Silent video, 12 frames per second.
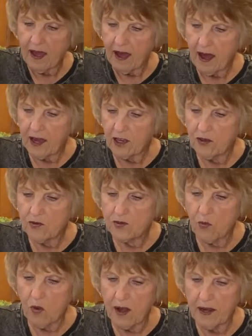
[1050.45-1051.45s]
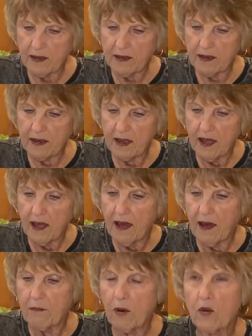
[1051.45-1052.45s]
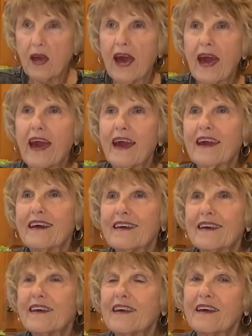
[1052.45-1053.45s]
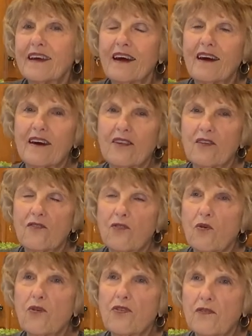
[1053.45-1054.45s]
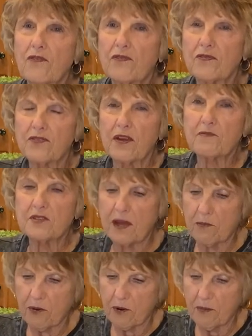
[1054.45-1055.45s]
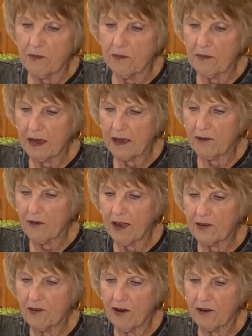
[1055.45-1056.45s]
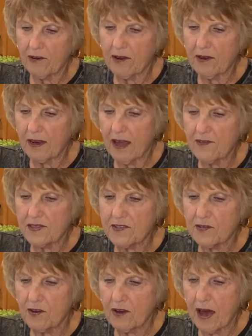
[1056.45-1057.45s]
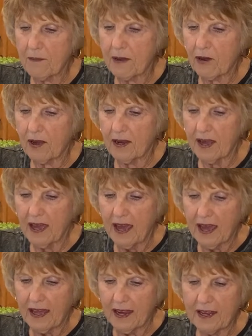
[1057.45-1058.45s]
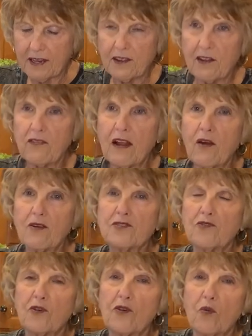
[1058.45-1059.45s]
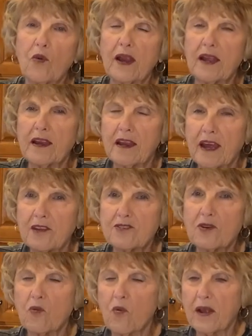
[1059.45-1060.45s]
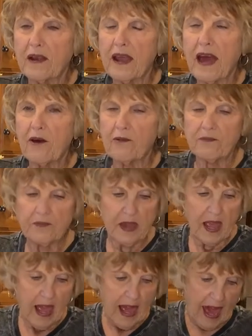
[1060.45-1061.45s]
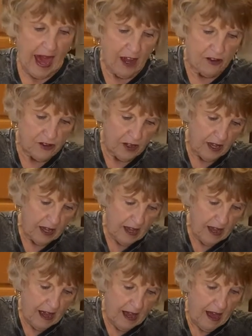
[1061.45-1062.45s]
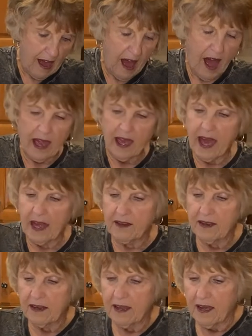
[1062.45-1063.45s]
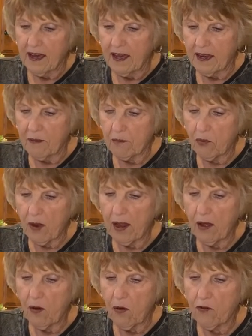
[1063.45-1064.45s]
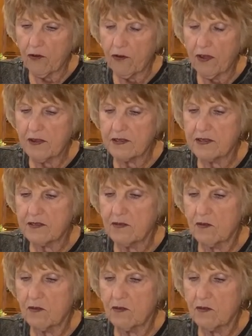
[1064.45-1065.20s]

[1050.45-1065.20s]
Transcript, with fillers: I used one in a bouquet uh, the 4th of September, my granddaughter in Evansville got married, and I did the flowers for her wedding, and I took one down. Actually, I had an umbrella over this